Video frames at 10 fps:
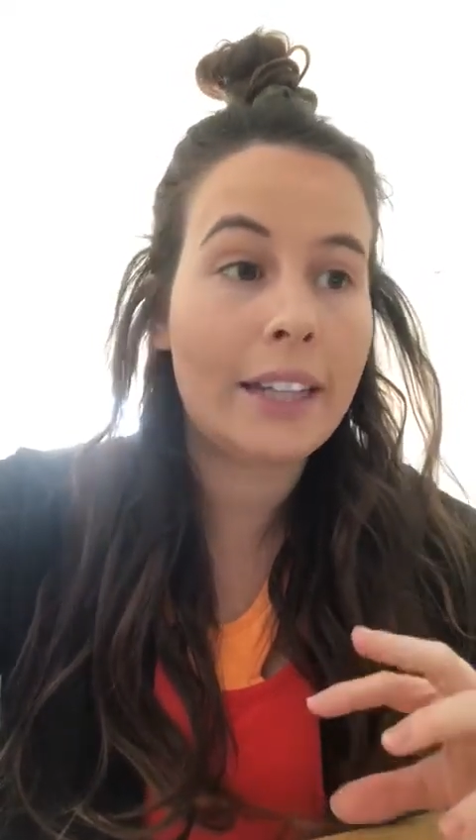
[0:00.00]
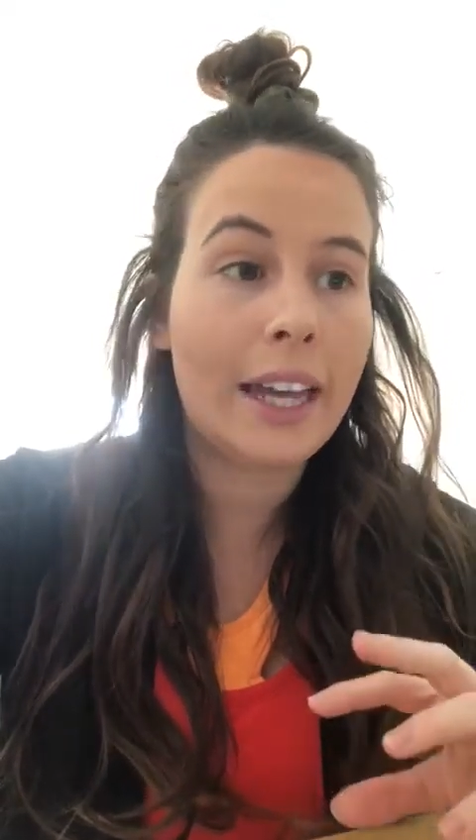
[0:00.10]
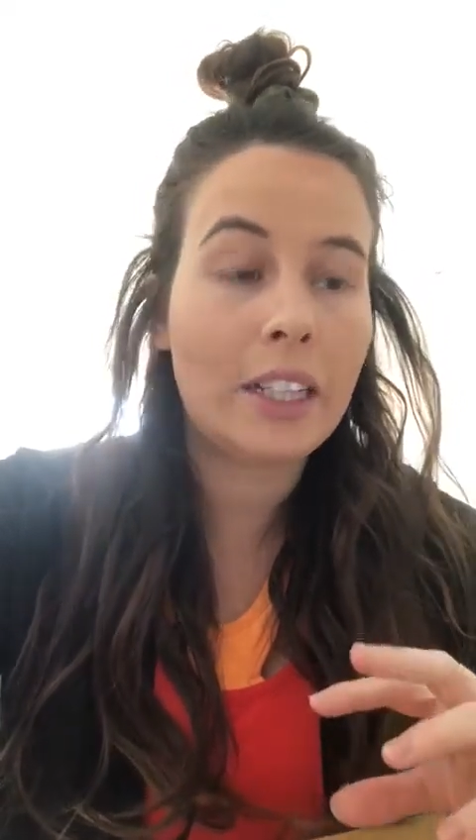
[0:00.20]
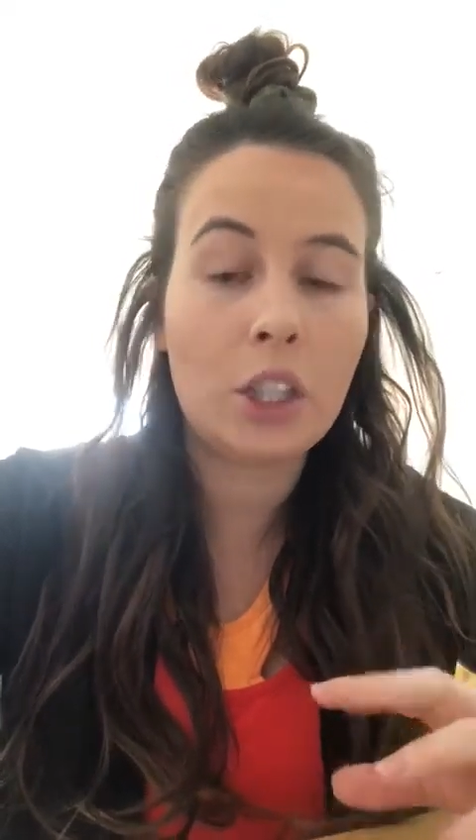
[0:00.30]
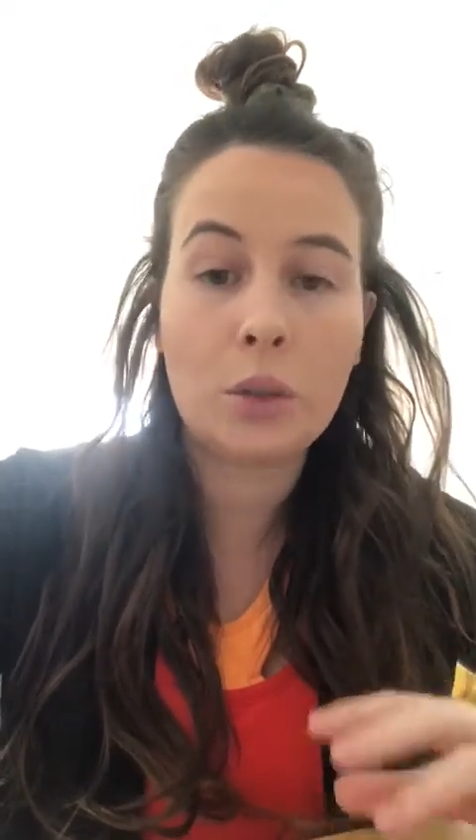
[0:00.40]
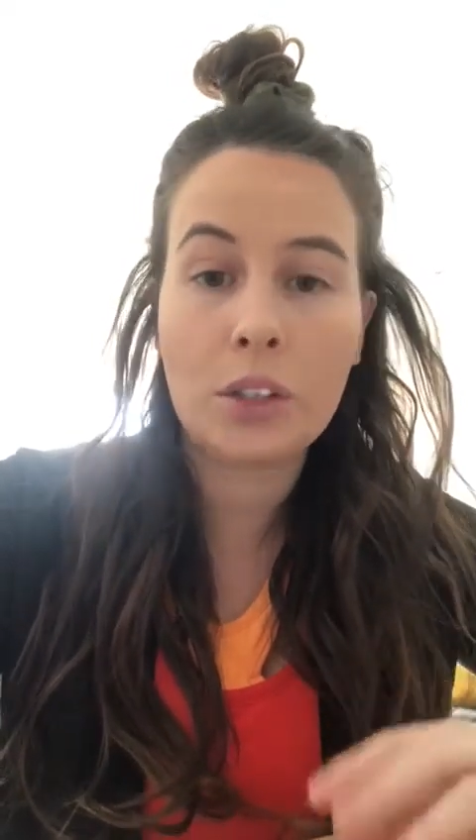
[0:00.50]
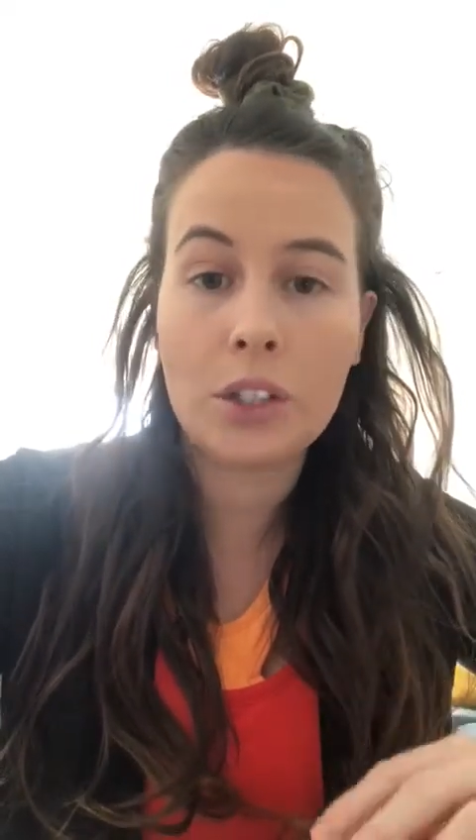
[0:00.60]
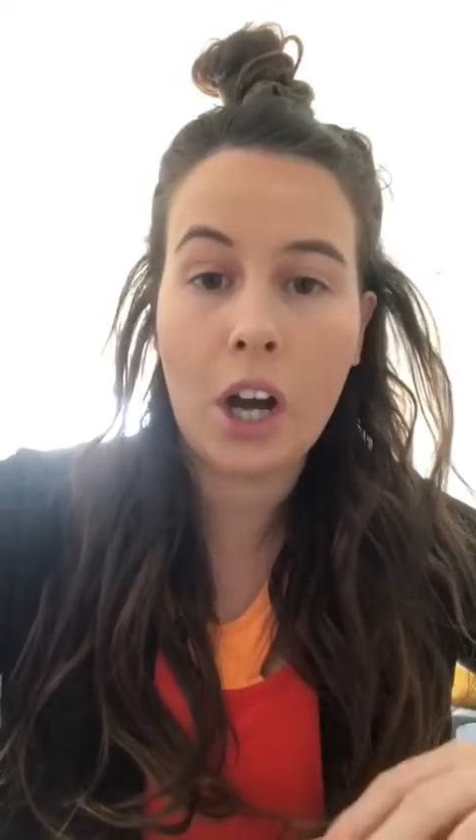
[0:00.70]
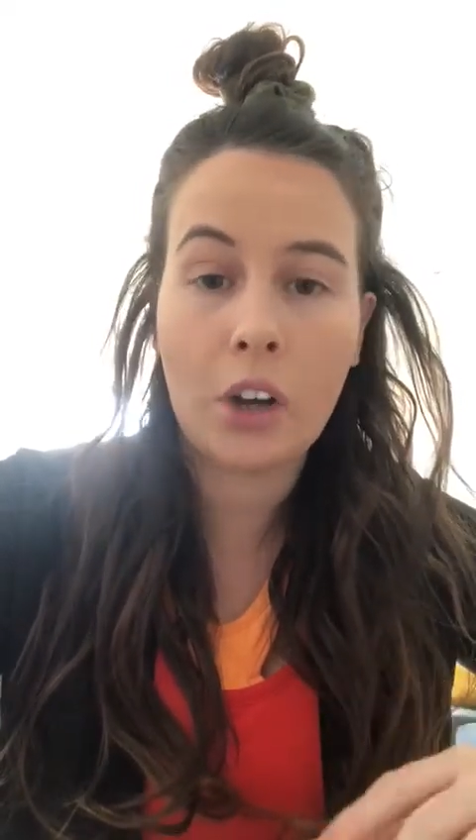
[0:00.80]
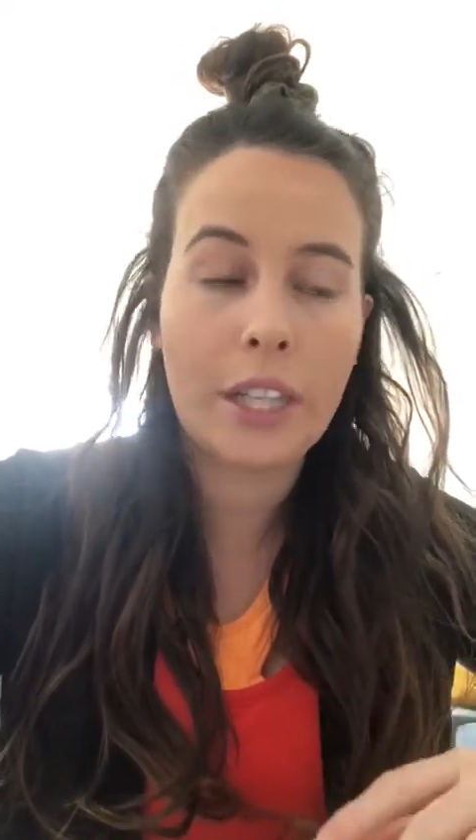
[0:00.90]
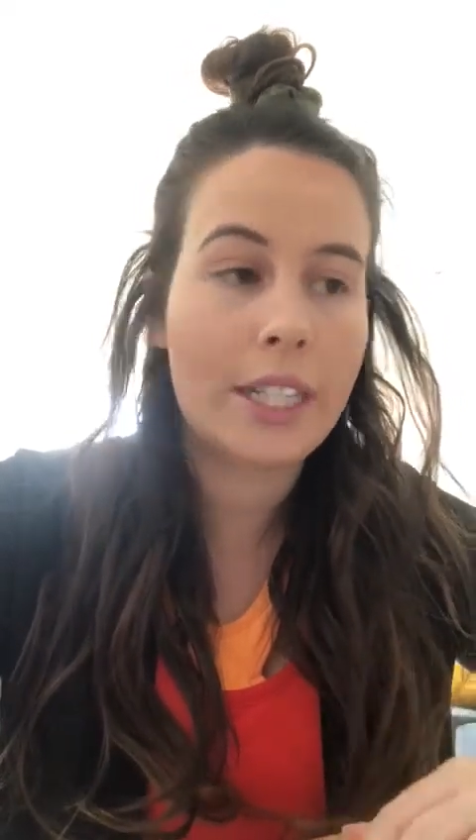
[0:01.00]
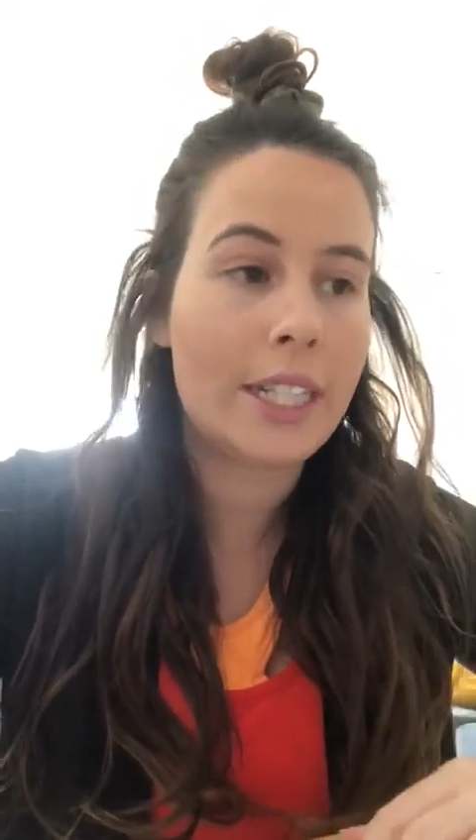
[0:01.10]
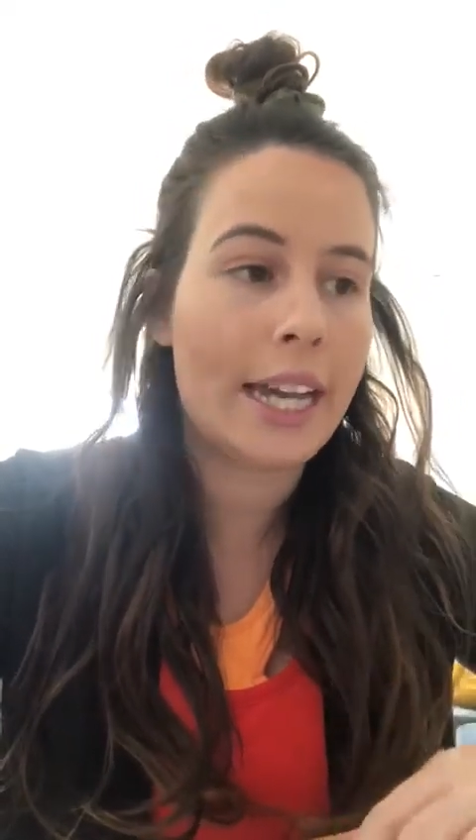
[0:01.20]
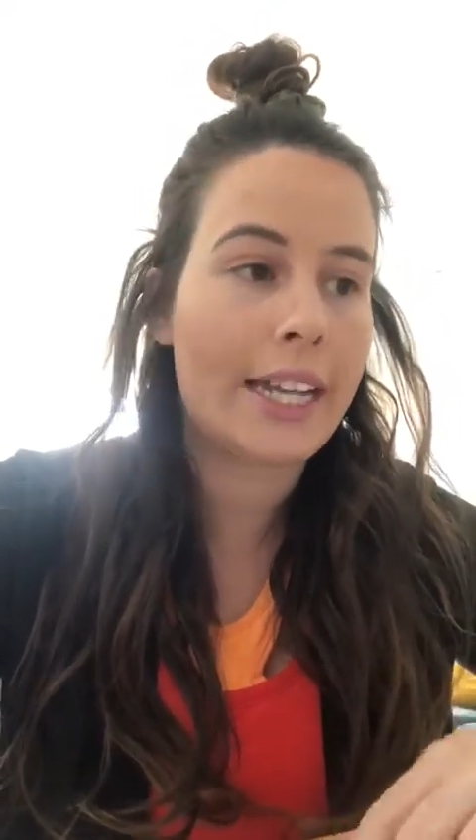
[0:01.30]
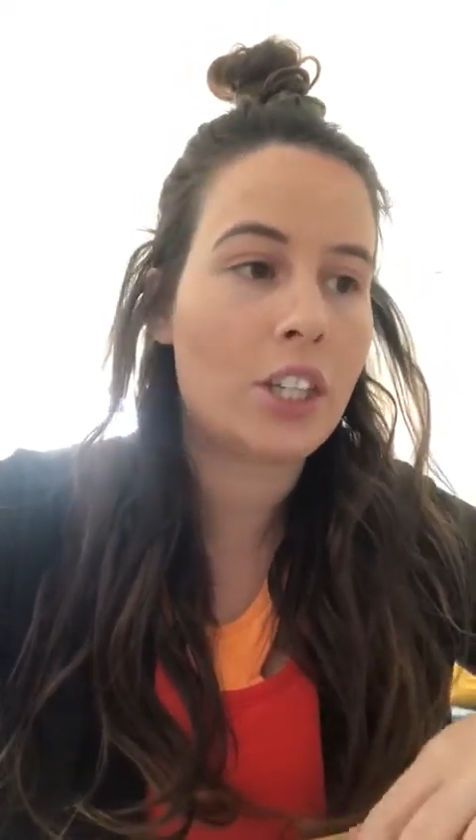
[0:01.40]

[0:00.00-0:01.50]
then you can start on this today.